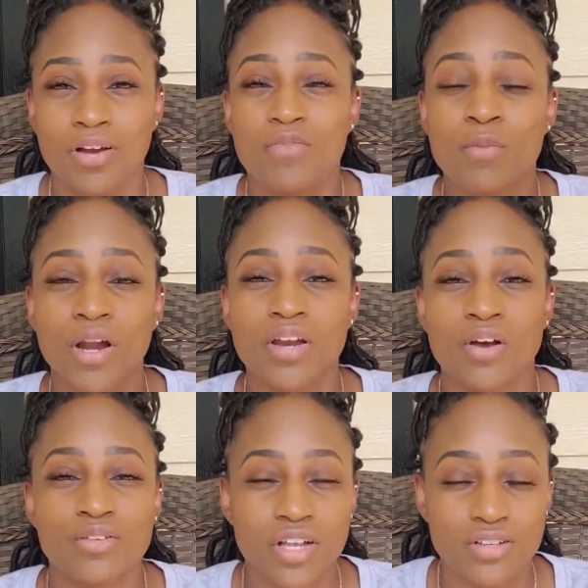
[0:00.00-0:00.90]
Everybody
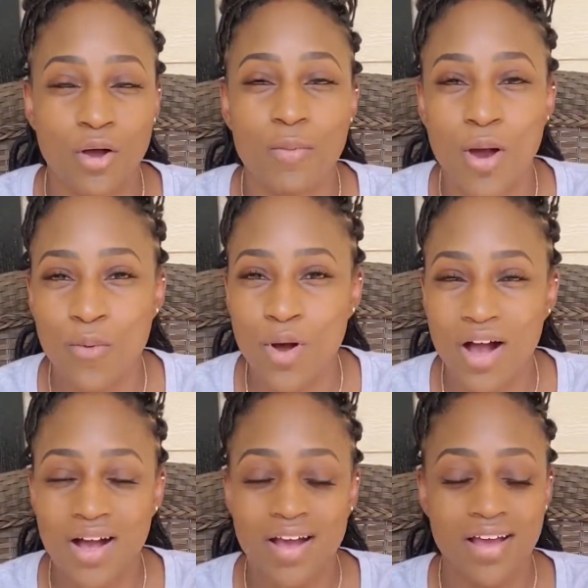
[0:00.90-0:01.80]
knows I talk about
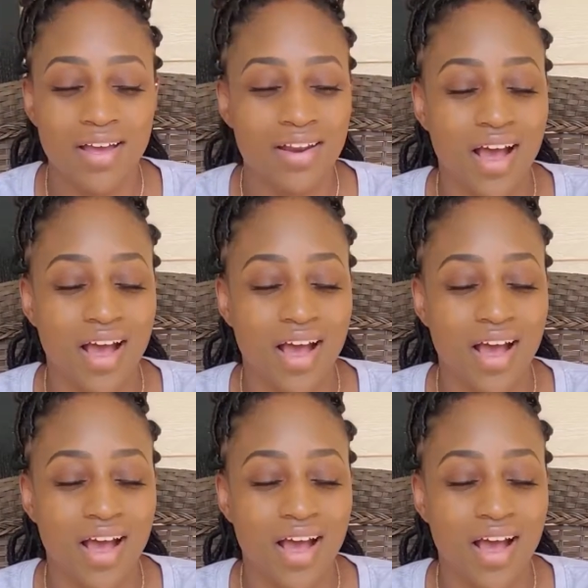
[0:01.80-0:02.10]
wine.